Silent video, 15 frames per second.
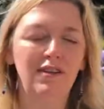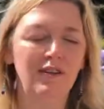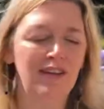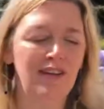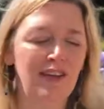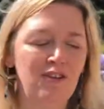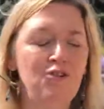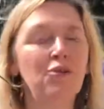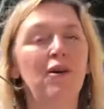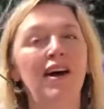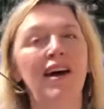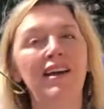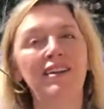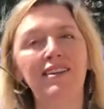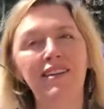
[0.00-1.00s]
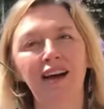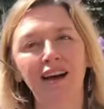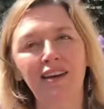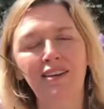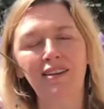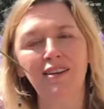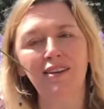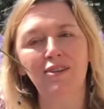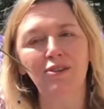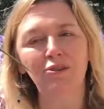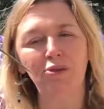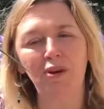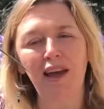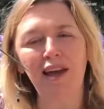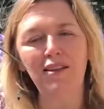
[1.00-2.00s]
that you are entitled to
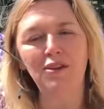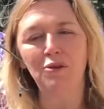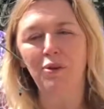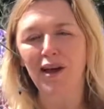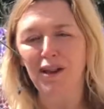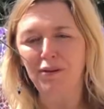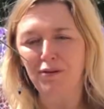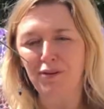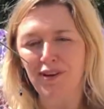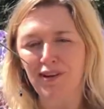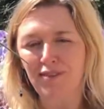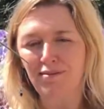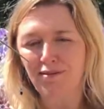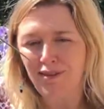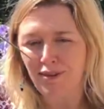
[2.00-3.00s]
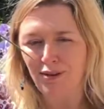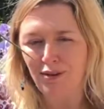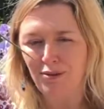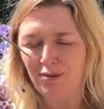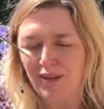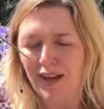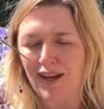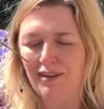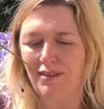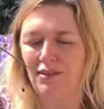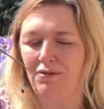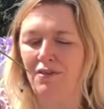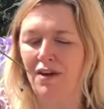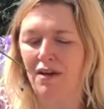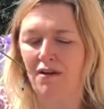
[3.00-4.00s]
any welfare. So that's a
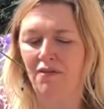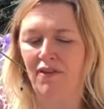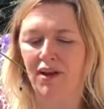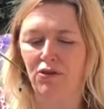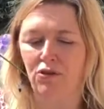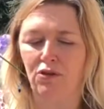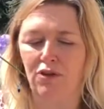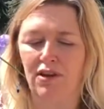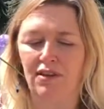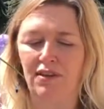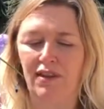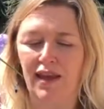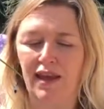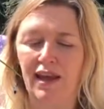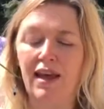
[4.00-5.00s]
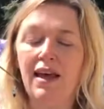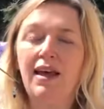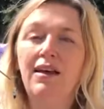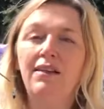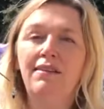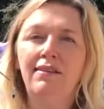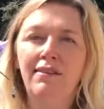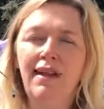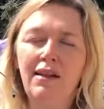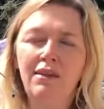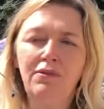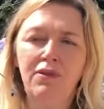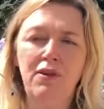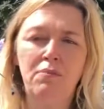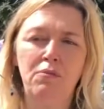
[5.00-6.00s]
very Victorian thing.
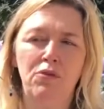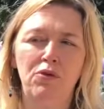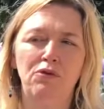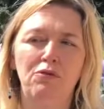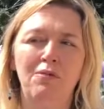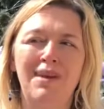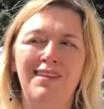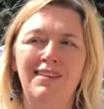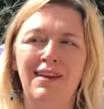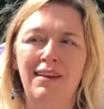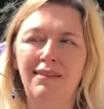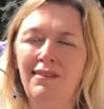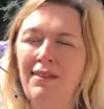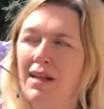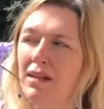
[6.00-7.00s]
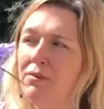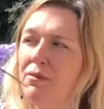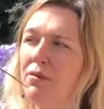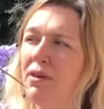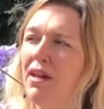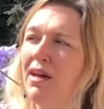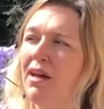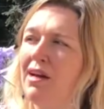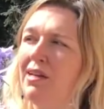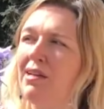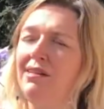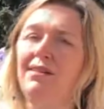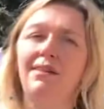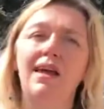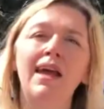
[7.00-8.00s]
Self improvement, self
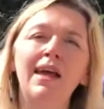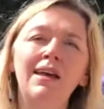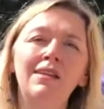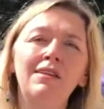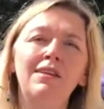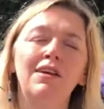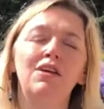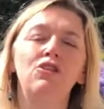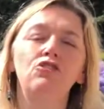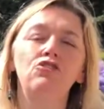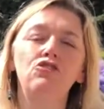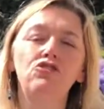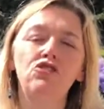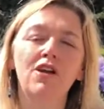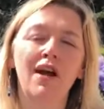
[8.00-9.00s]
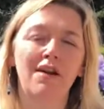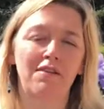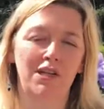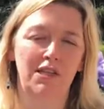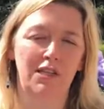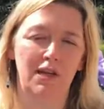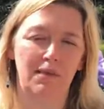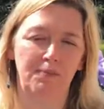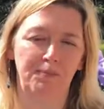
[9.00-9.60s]
reliance, and charity.